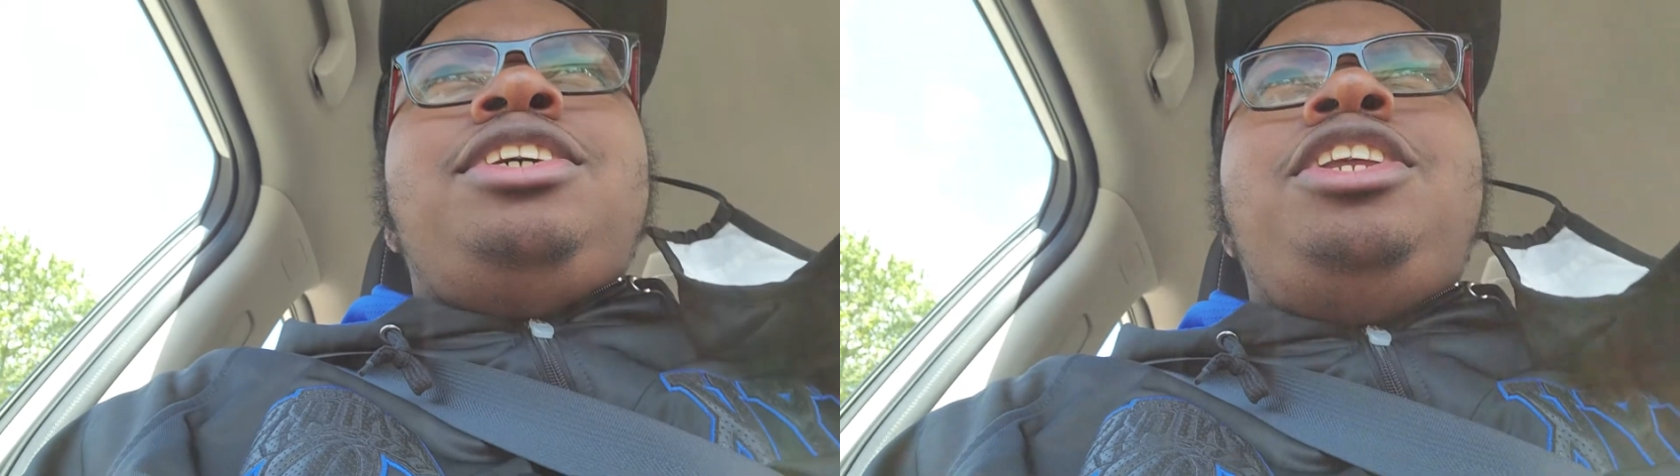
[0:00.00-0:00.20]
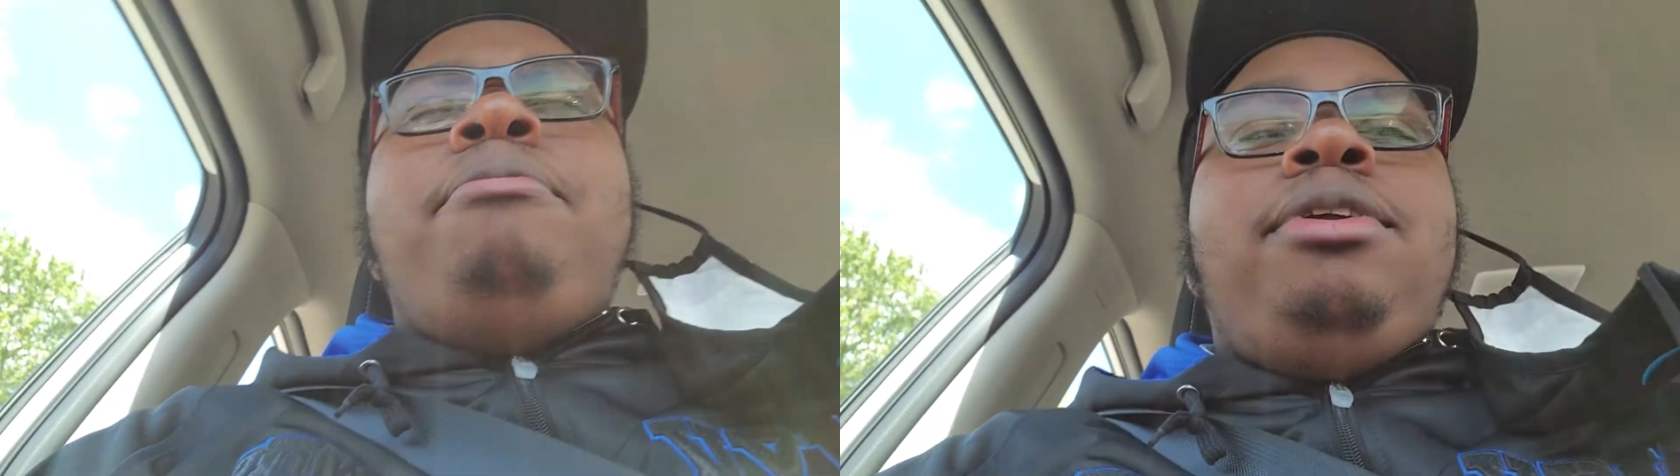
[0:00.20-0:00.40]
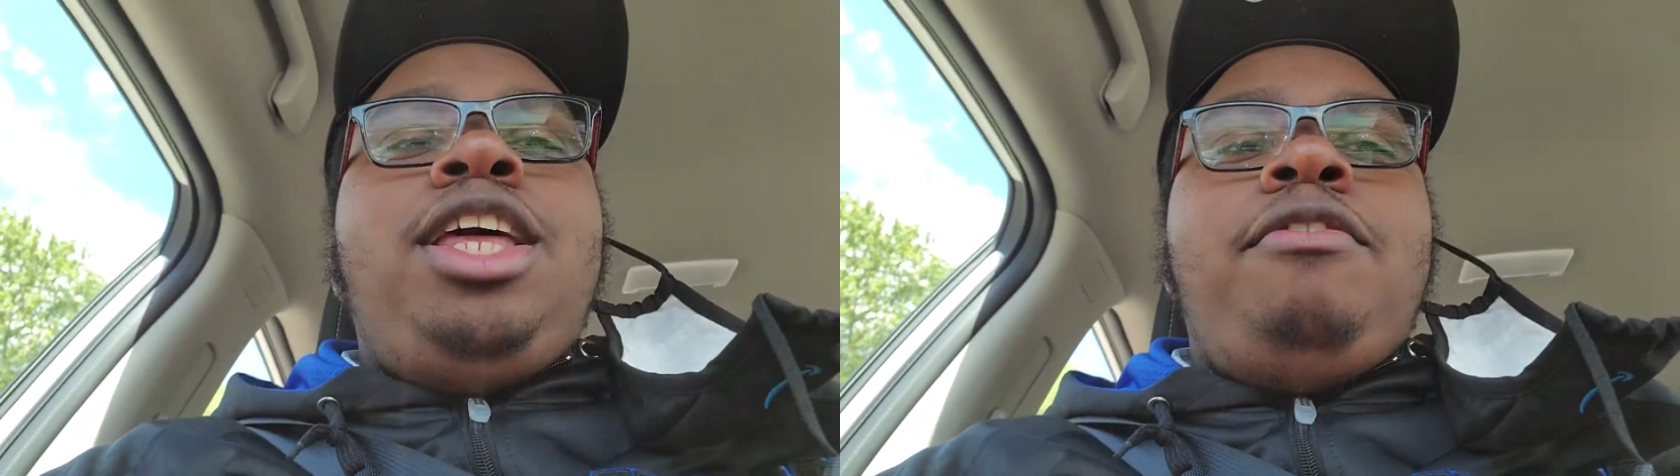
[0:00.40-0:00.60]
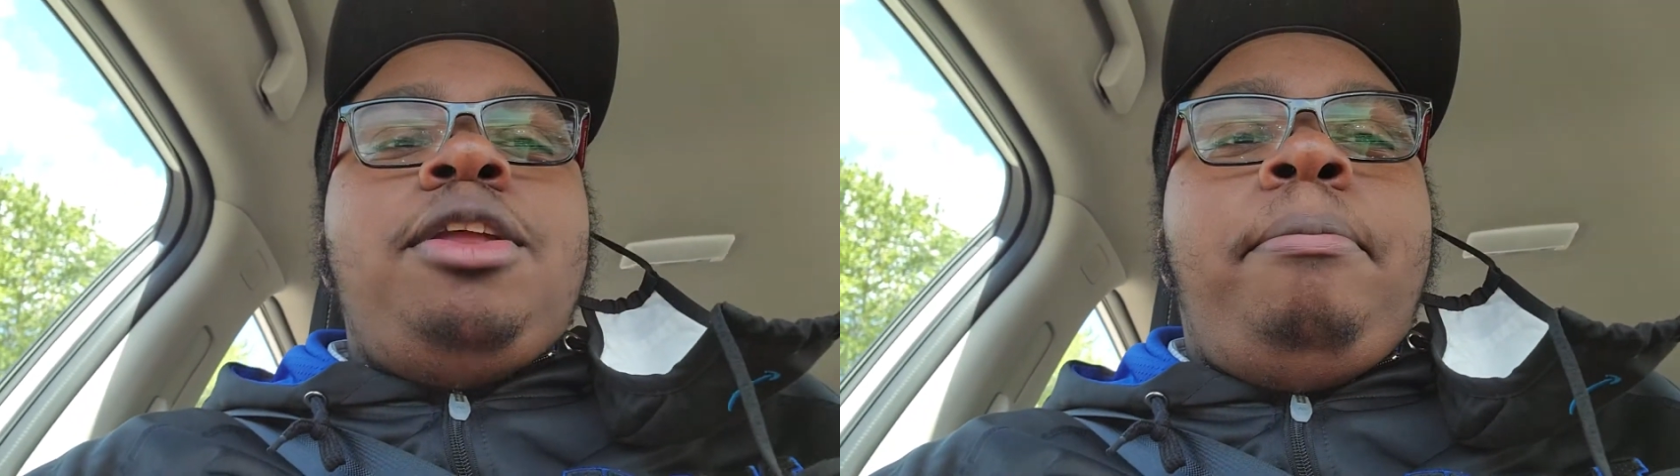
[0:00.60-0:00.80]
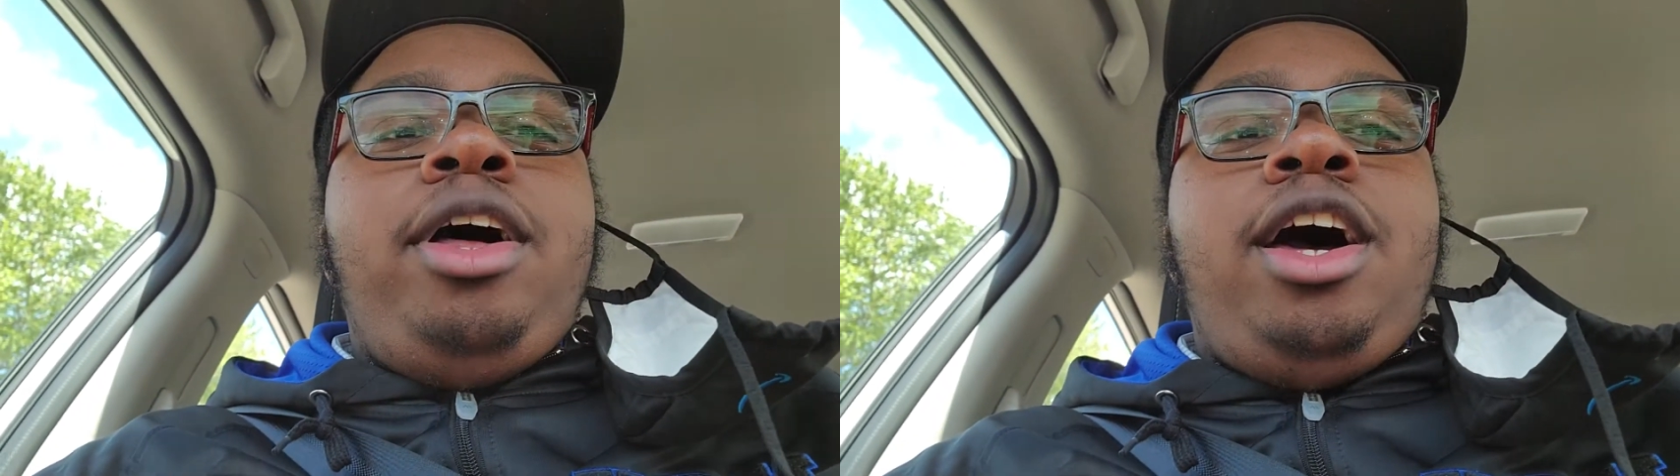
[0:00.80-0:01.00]
You didn't believe in
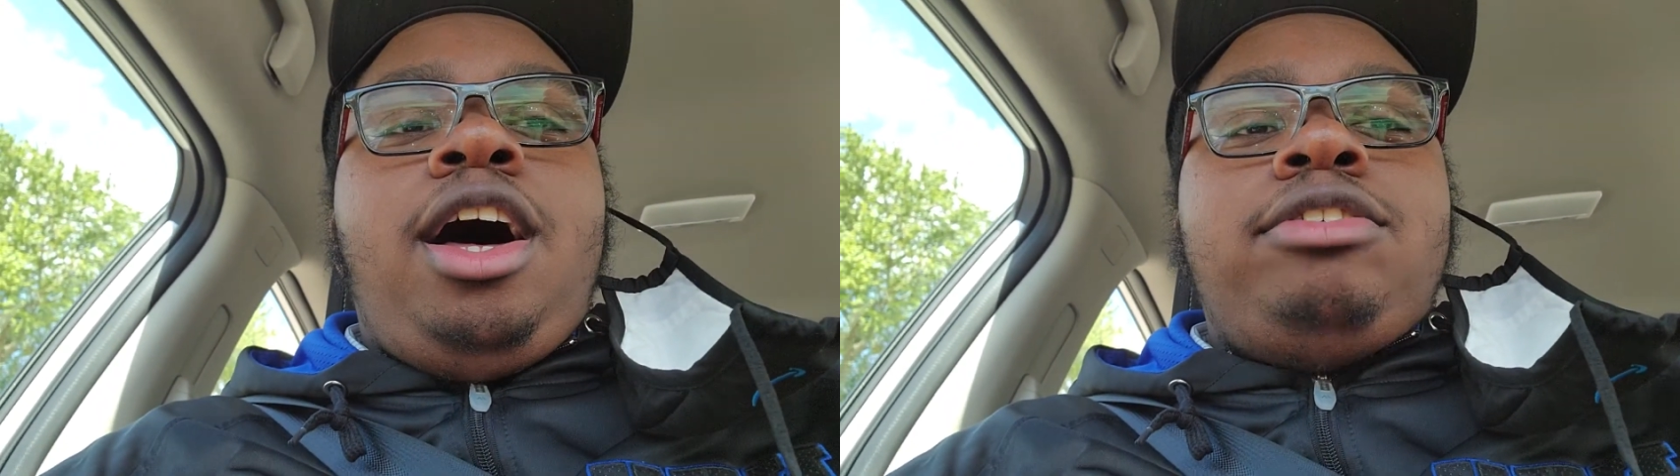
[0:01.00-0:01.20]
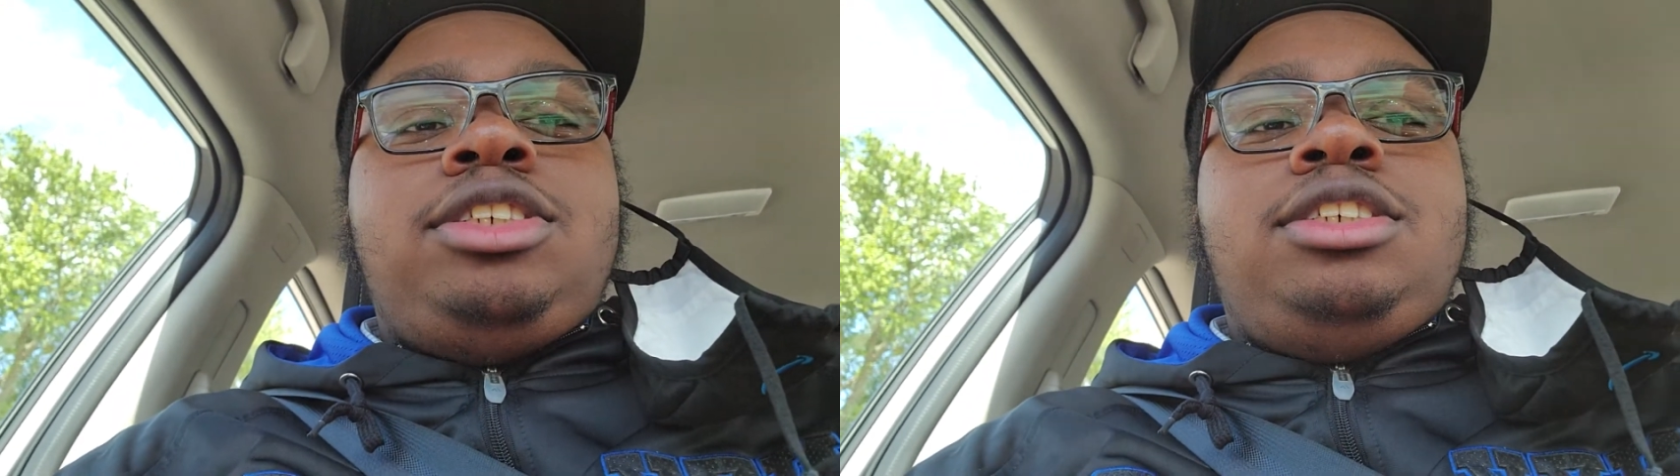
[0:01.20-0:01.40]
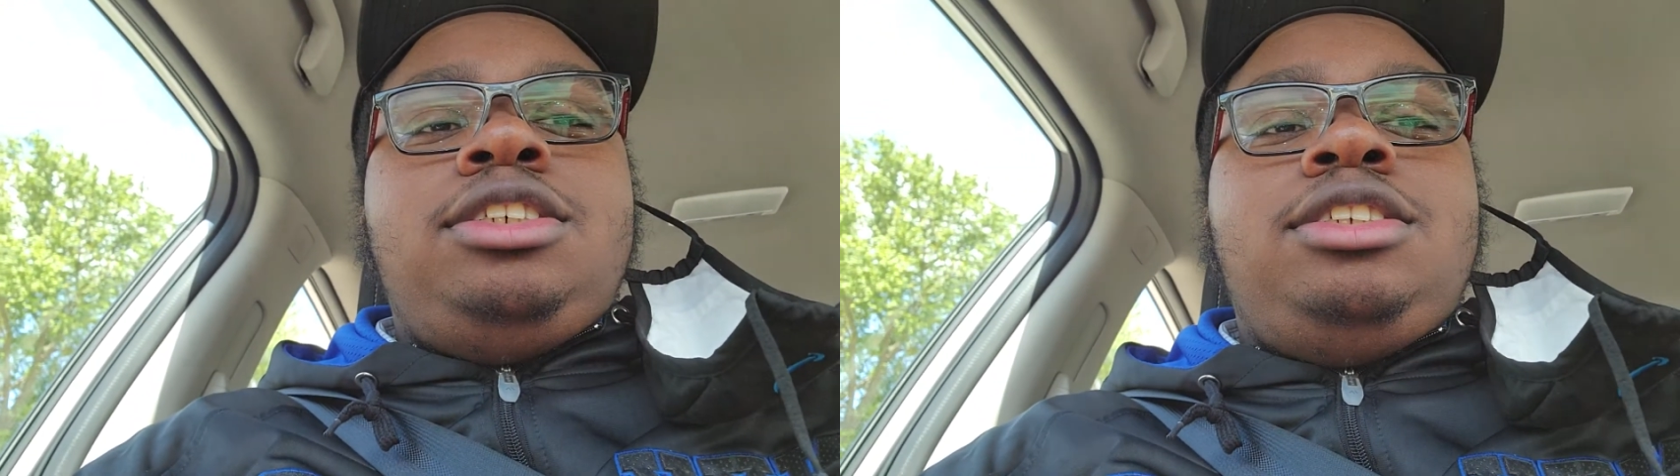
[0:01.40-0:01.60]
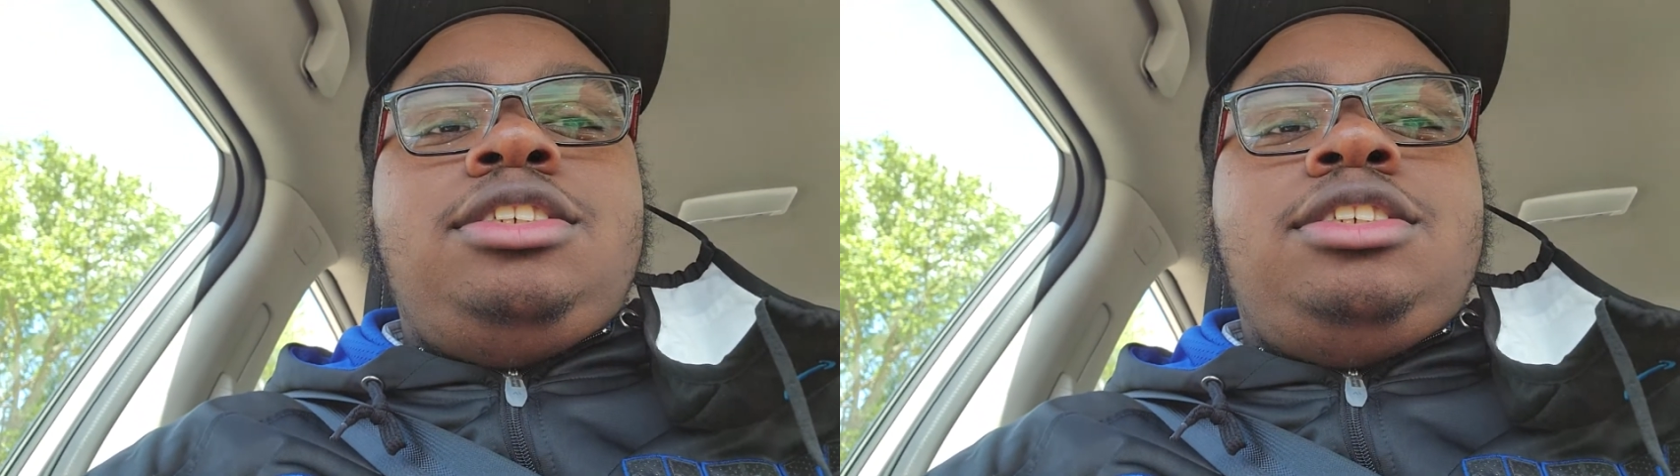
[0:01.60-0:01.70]
the playoffs.